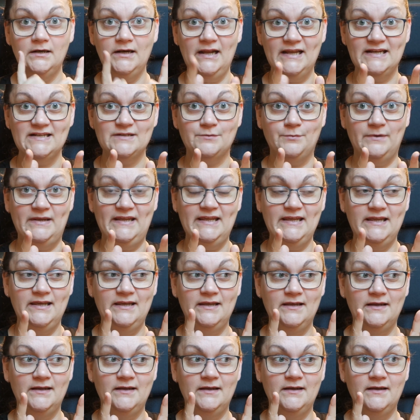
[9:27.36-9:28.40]
next week,
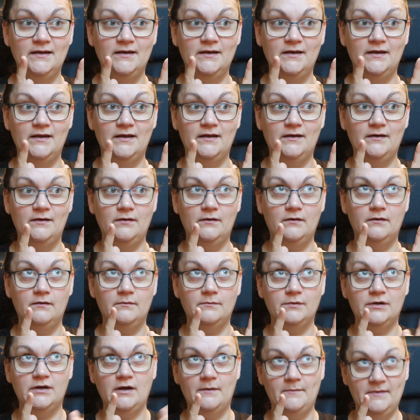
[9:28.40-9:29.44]

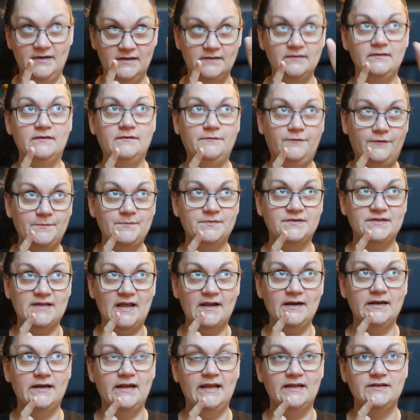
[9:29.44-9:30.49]
coming from
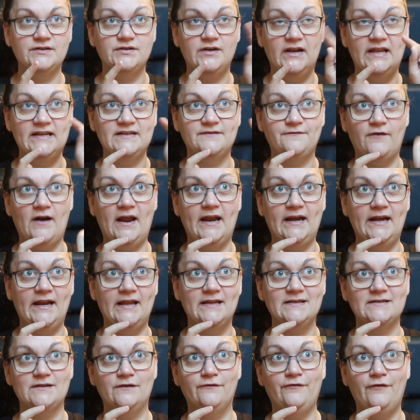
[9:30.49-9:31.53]
Sunday, today is
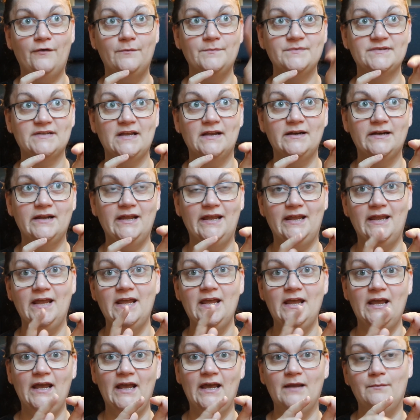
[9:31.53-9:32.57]
Friday, so from
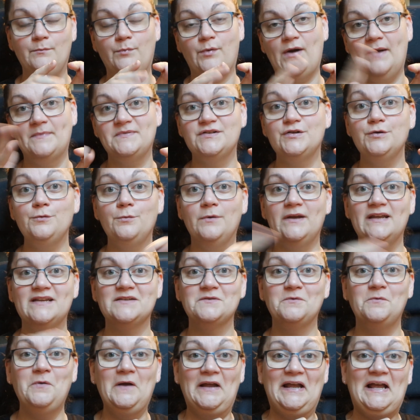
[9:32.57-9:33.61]
Sunday and perhaps 2
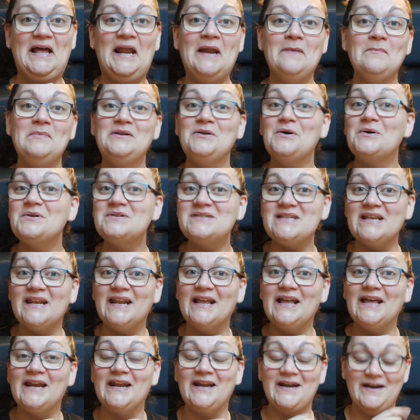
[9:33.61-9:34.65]
weeks, we're gonna be dog
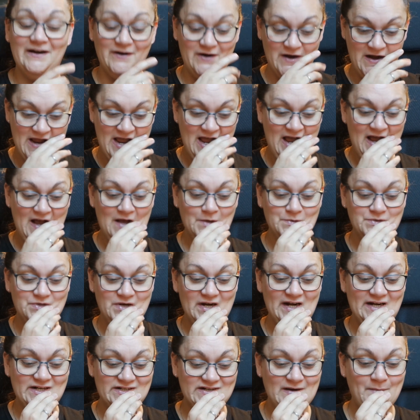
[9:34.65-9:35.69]
sitting another
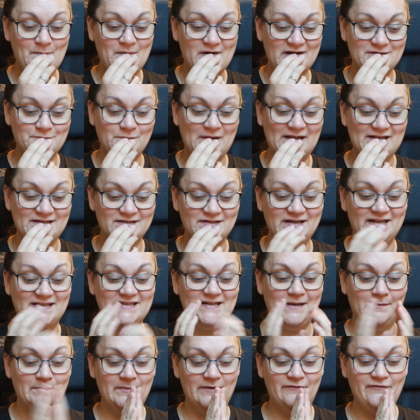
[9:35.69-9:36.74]
Australian Shepherd as well, so
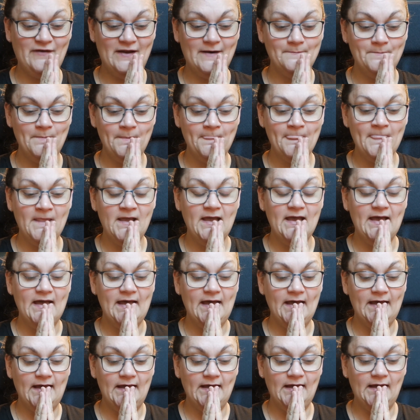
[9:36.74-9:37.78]
that's gonna be fun.
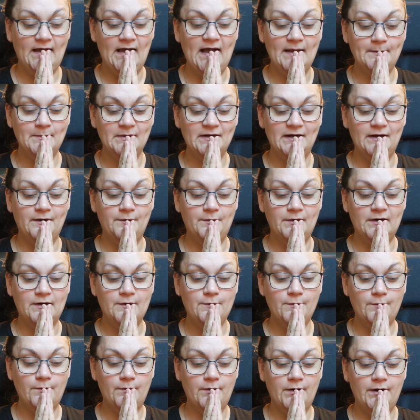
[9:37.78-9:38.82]
I'm gonna
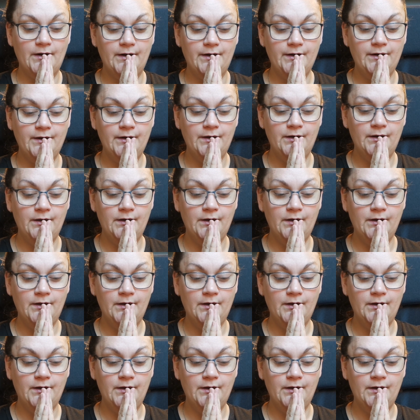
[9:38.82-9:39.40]
record